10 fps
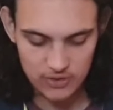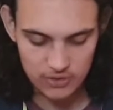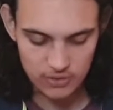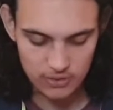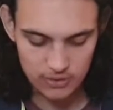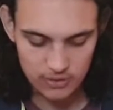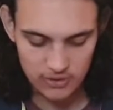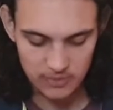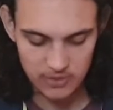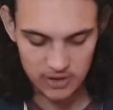screws
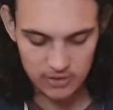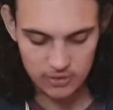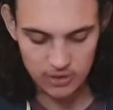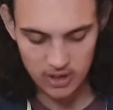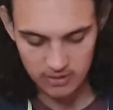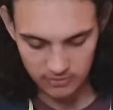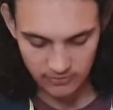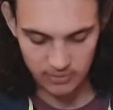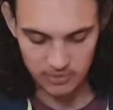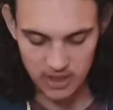that we took out
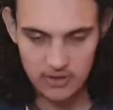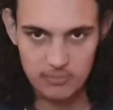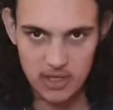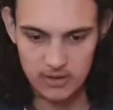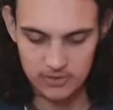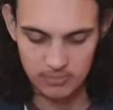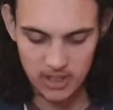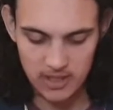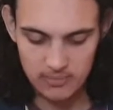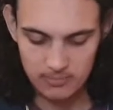from the other power
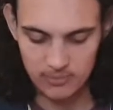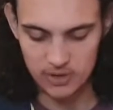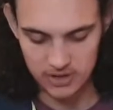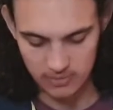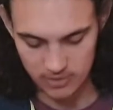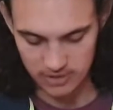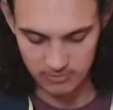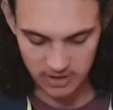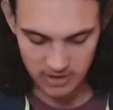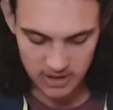supply, because that wasn't
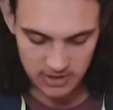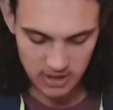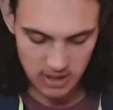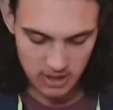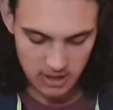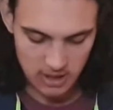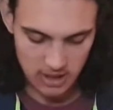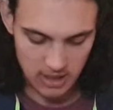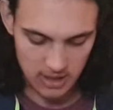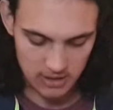the case.
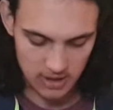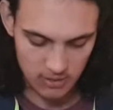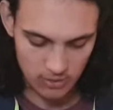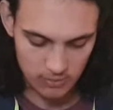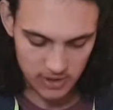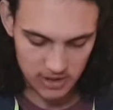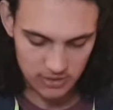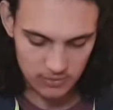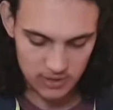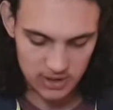And now all we need to
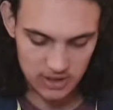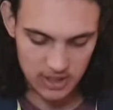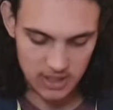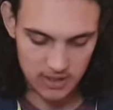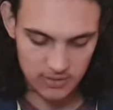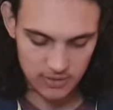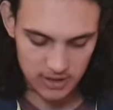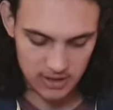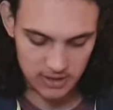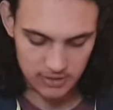do
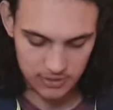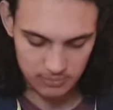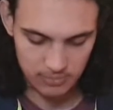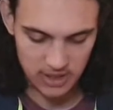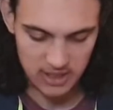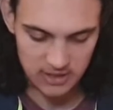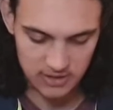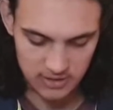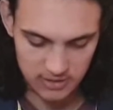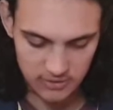is
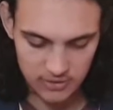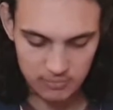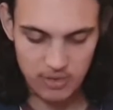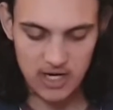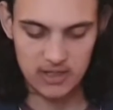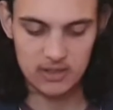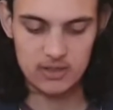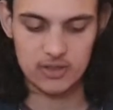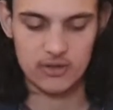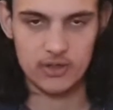place this bracket.
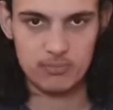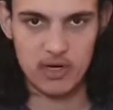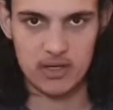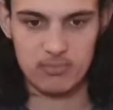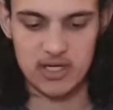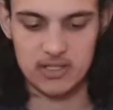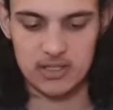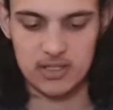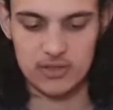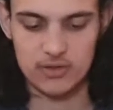So this bracket
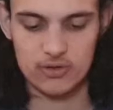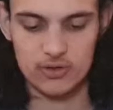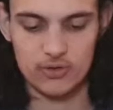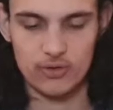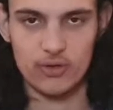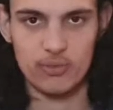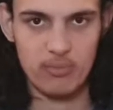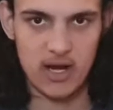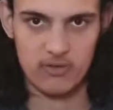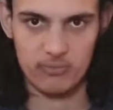basically screws into the
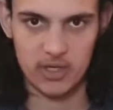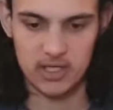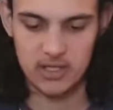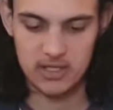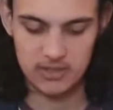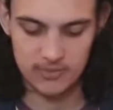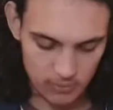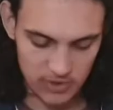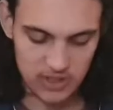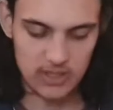back of my case.
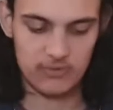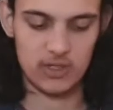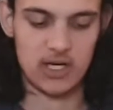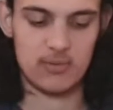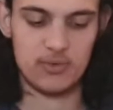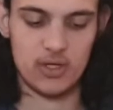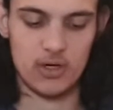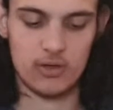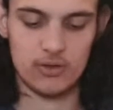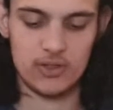We just have to line up the
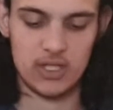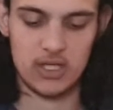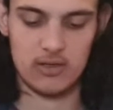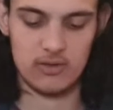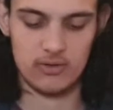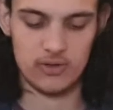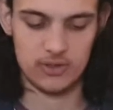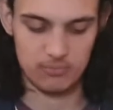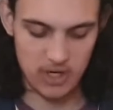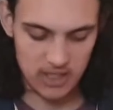holes in
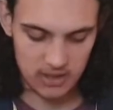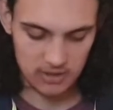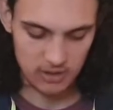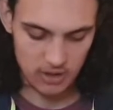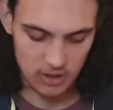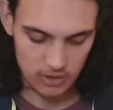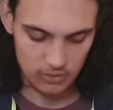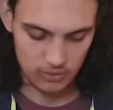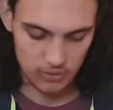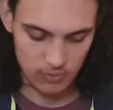this bracket
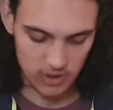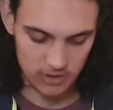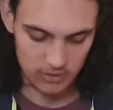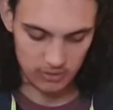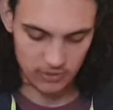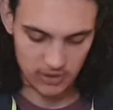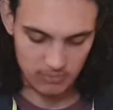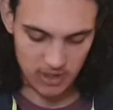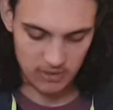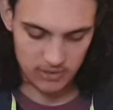to the ones on the
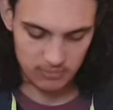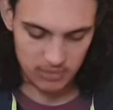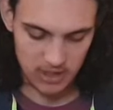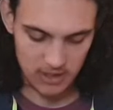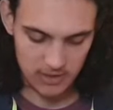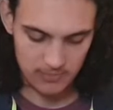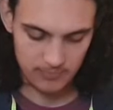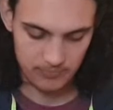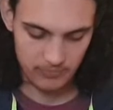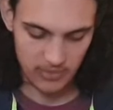power supply.
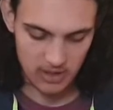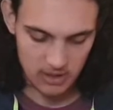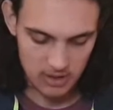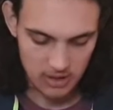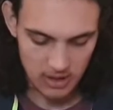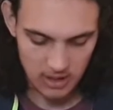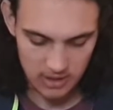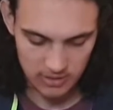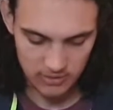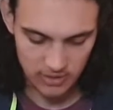
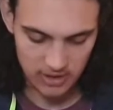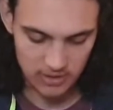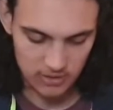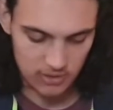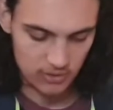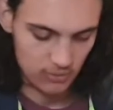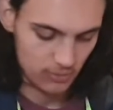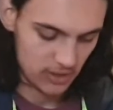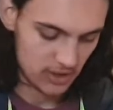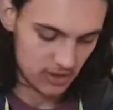And then
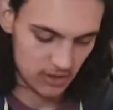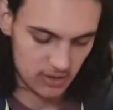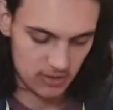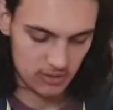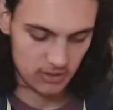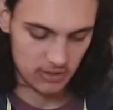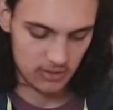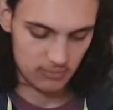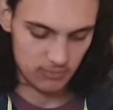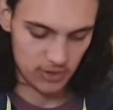we just
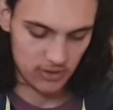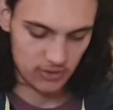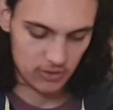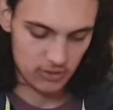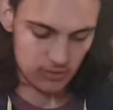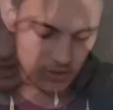put in the screws,